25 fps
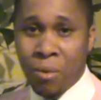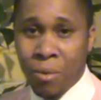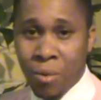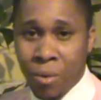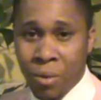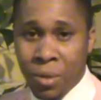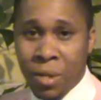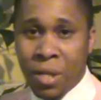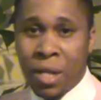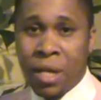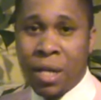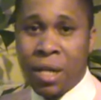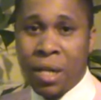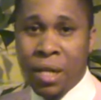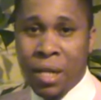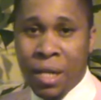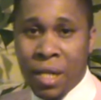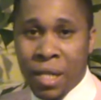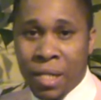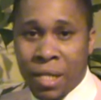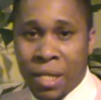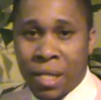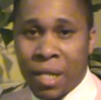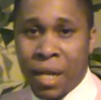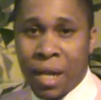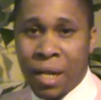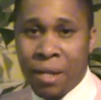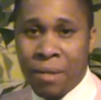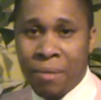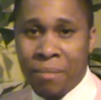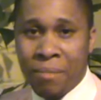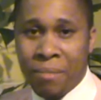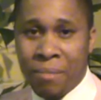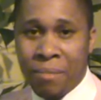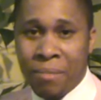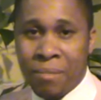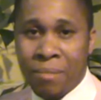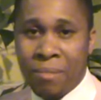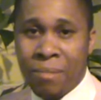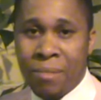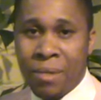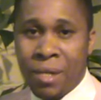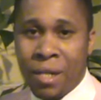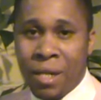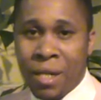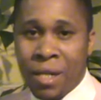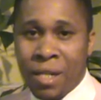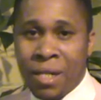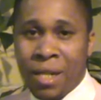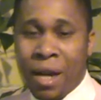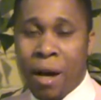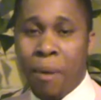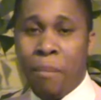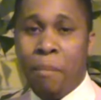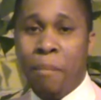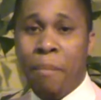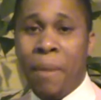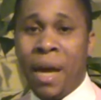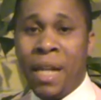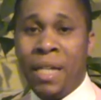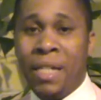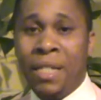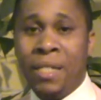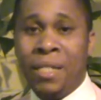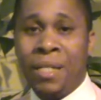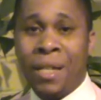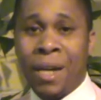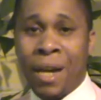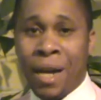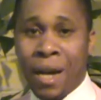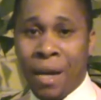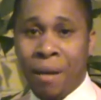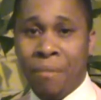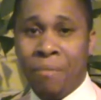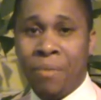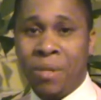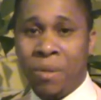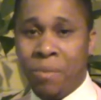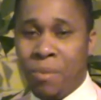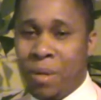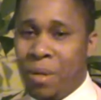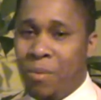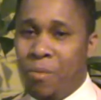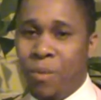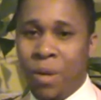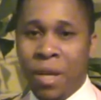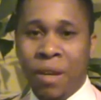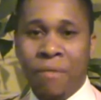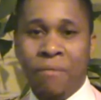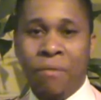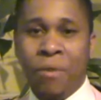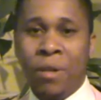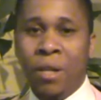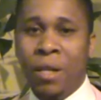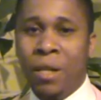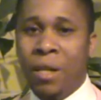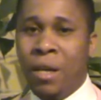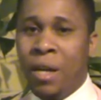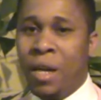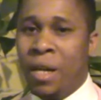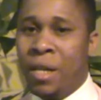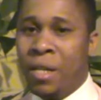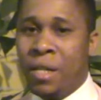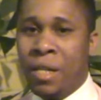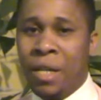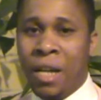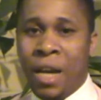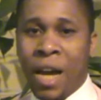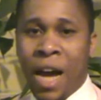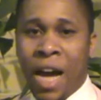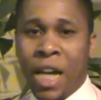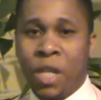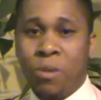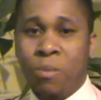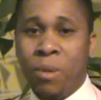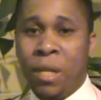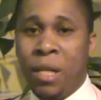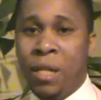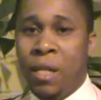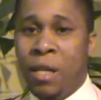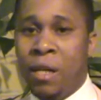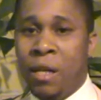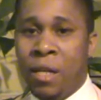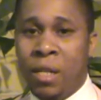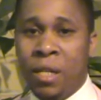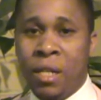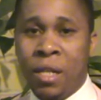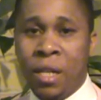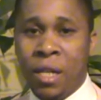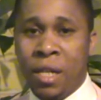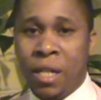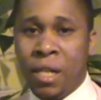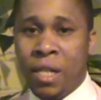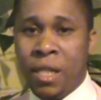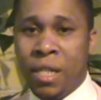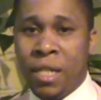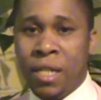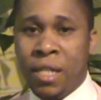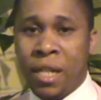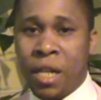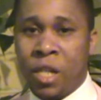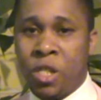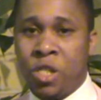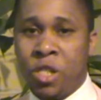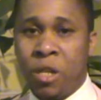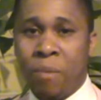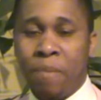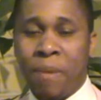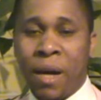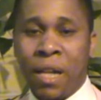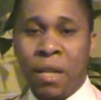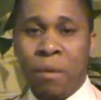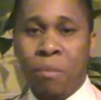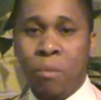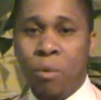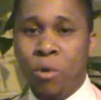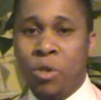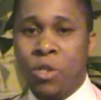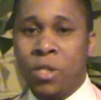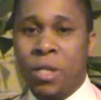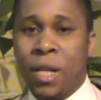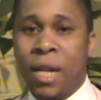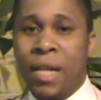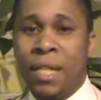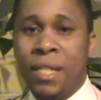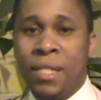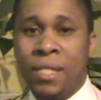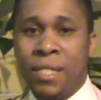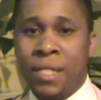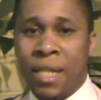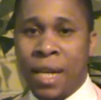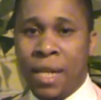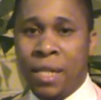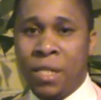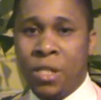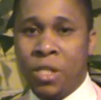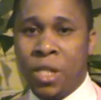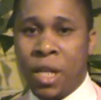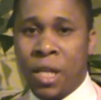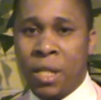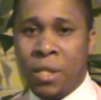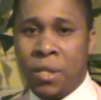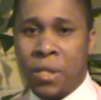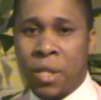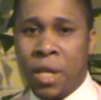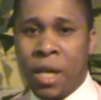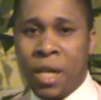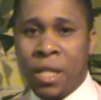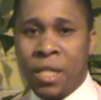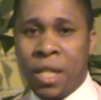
good listener. Now, many times we even learn, as we learn leadership and emotional intelligence,